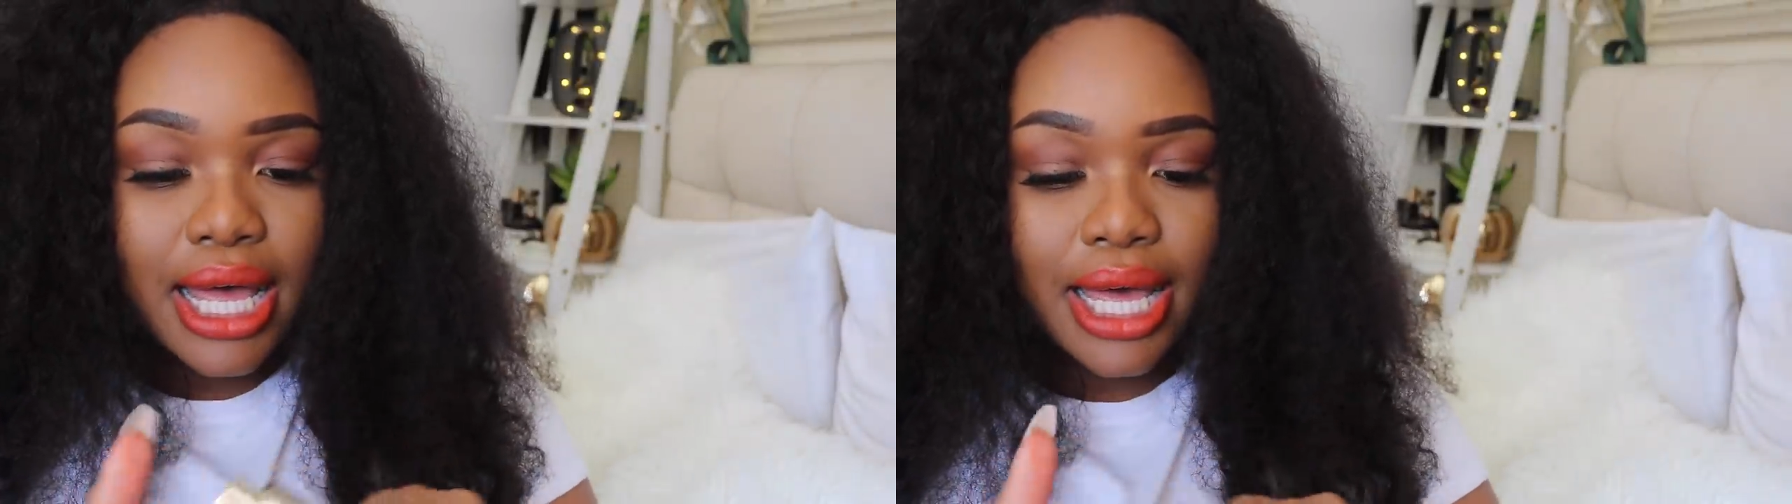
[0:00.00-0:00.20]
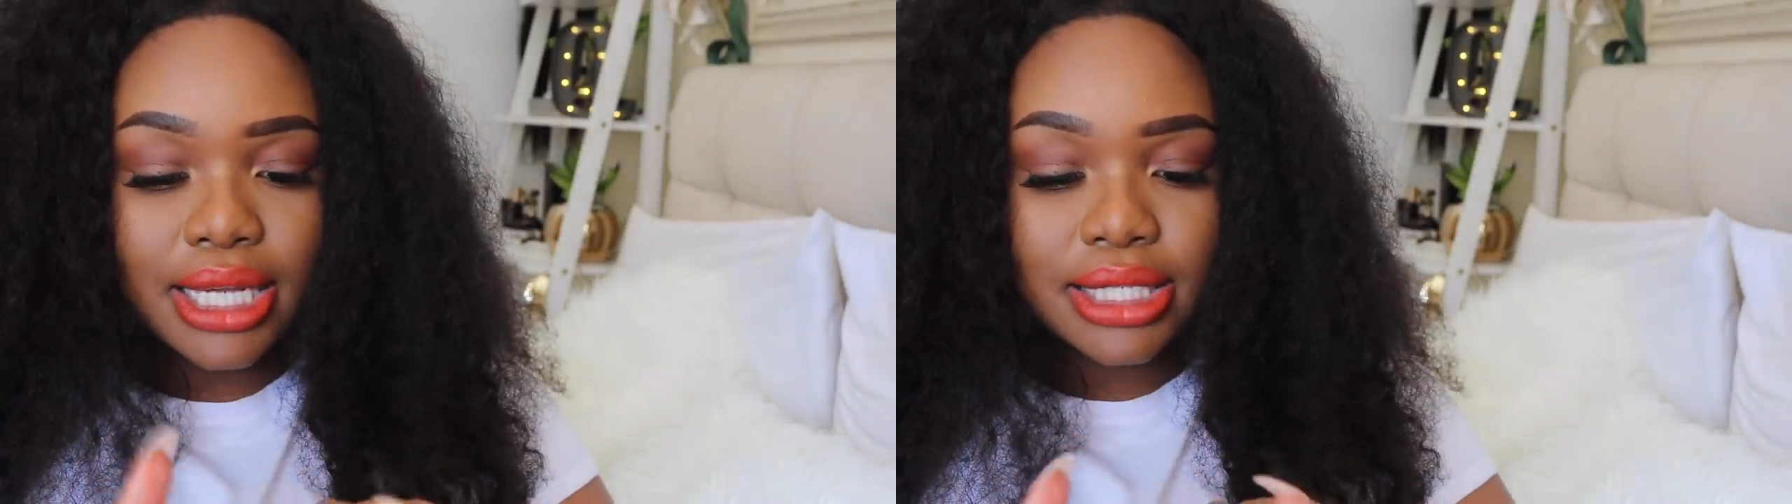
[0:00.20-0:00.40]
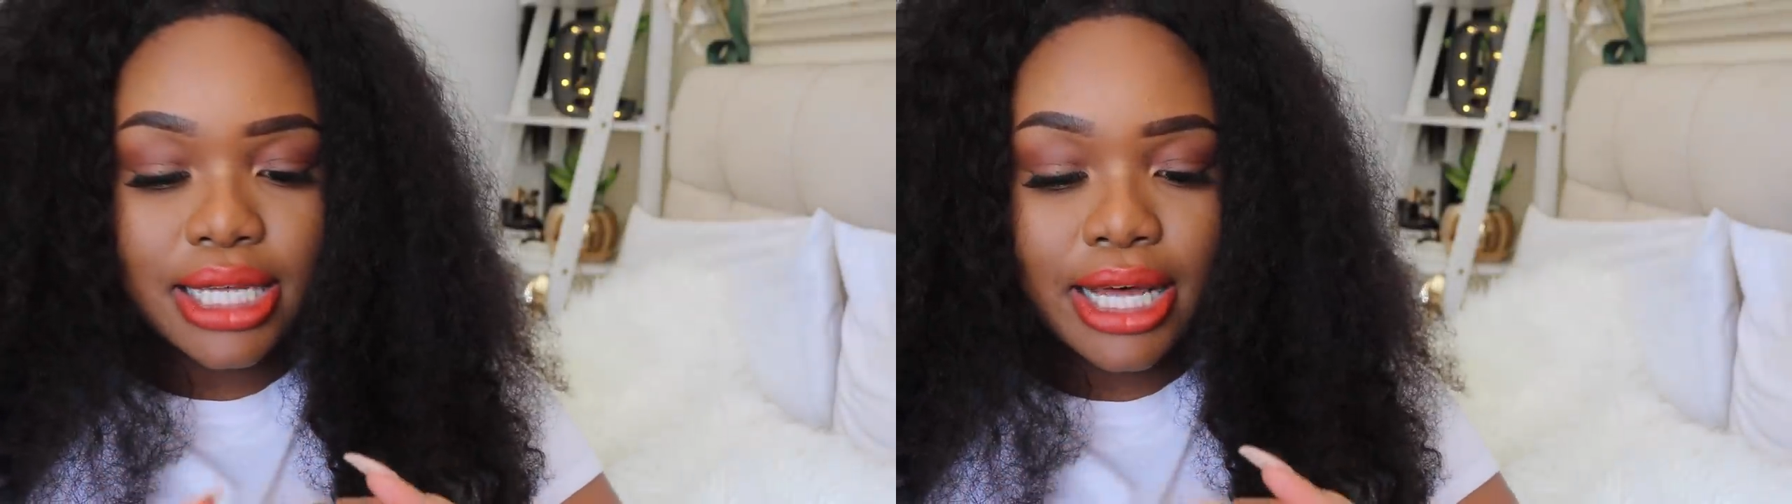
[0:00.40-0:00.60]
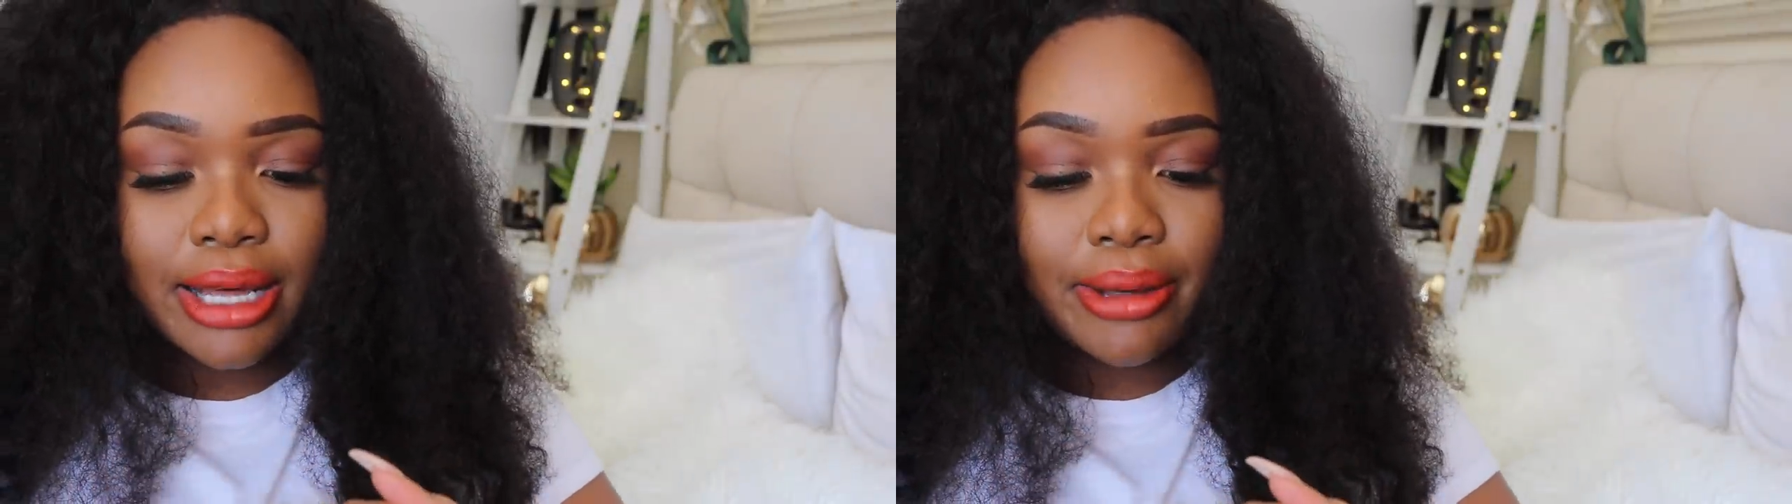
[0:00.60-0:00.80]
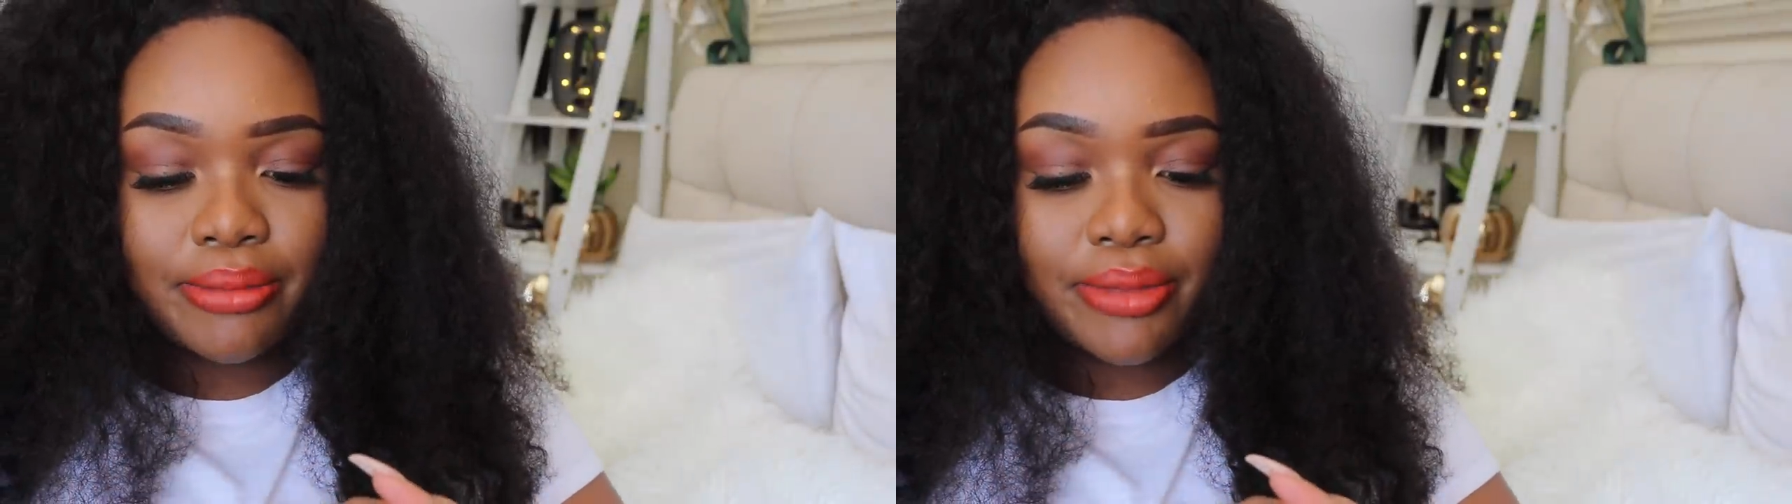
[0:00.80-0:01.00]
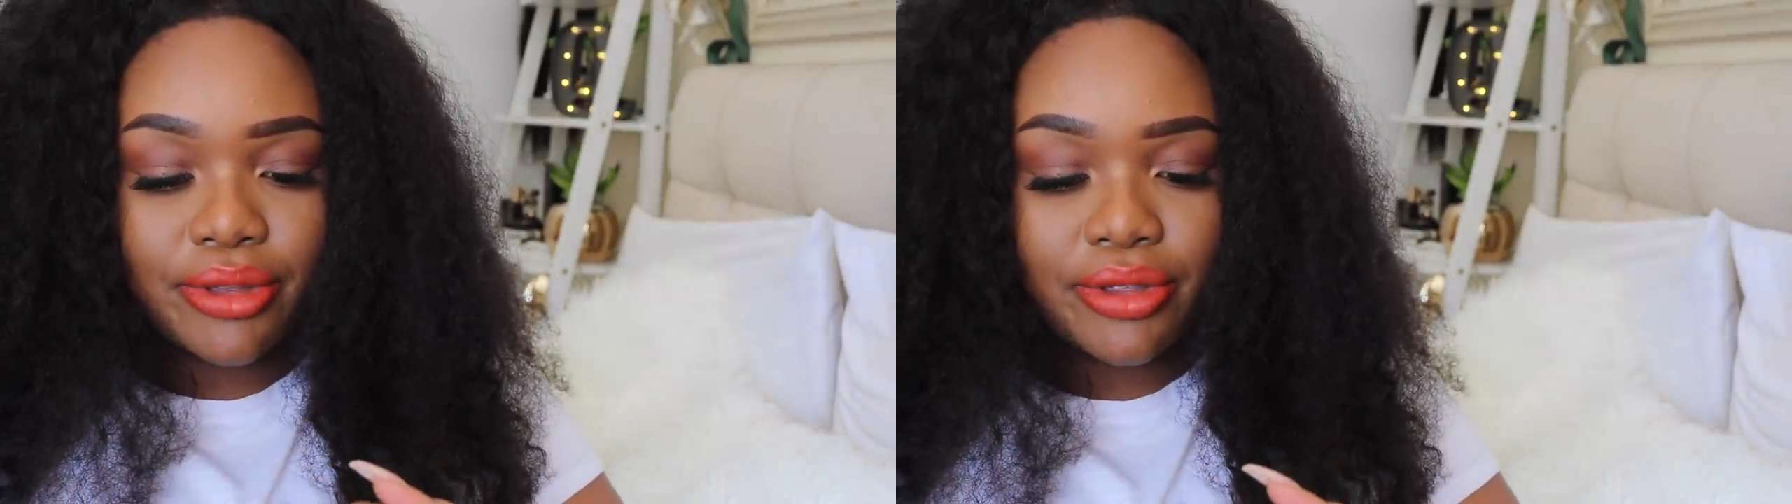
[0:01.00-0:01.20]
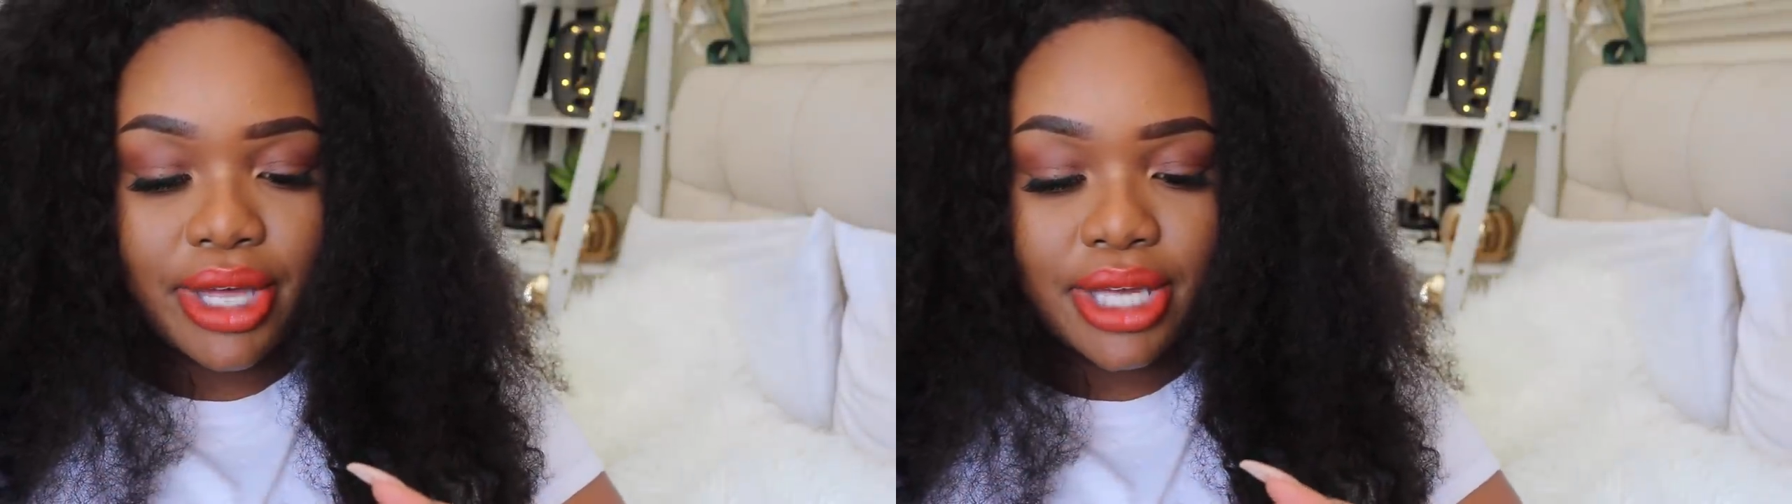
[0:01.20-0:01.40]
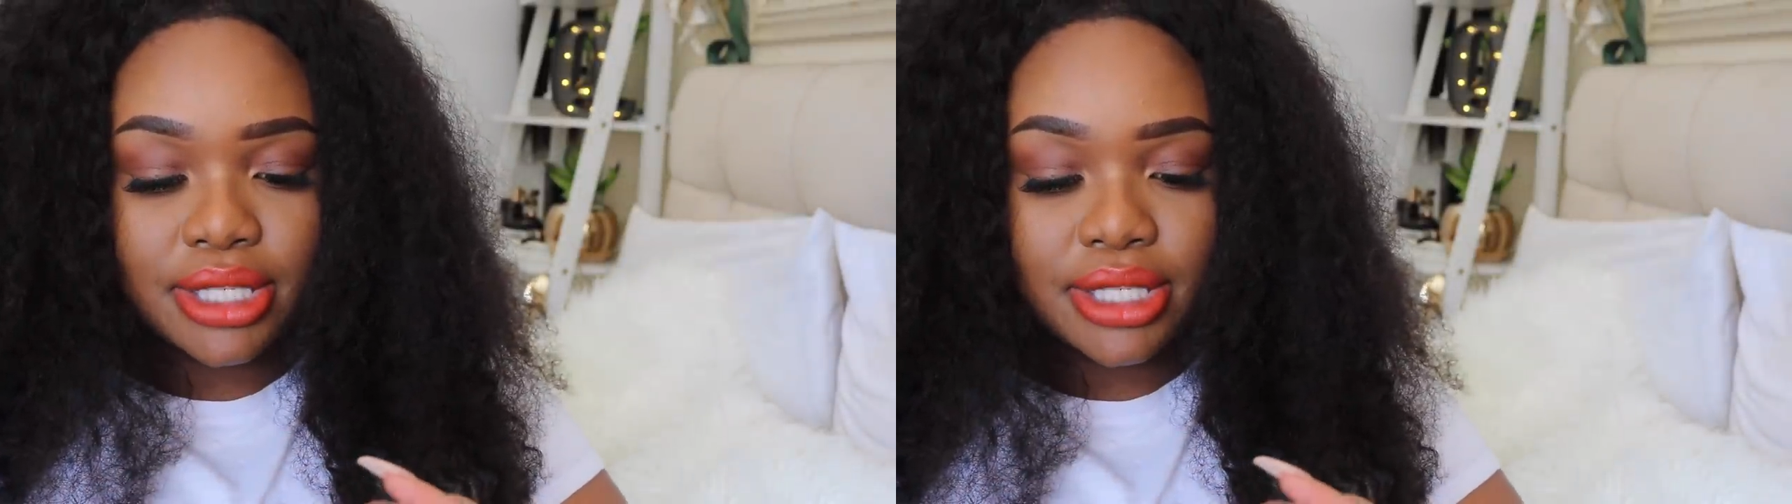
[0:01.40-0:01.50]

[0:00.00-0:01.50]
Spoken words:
And there